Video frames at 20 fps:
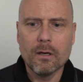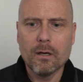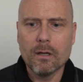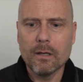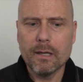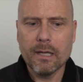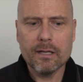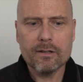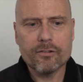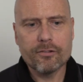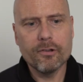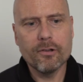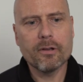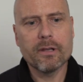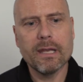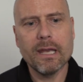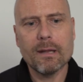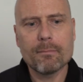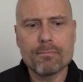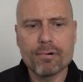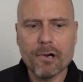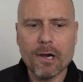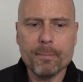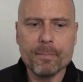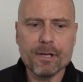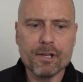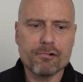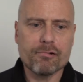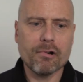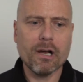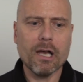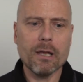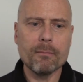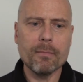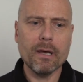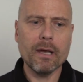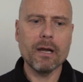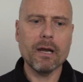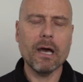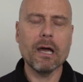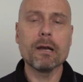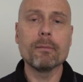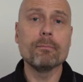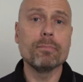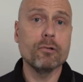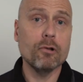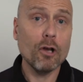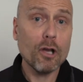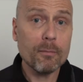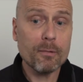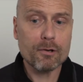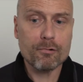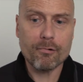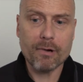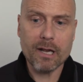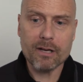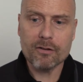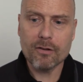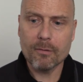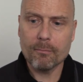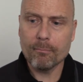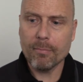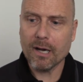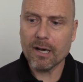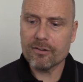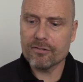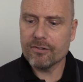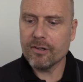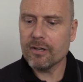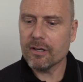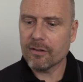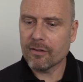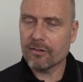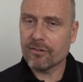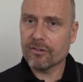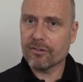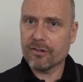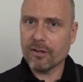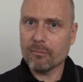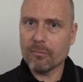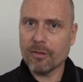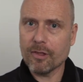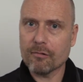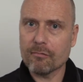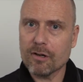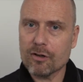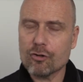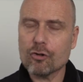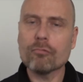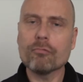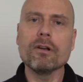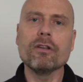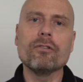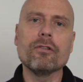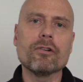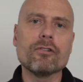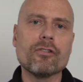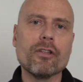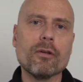Let's look at property crime and unemployment rate by city. This is some of the original research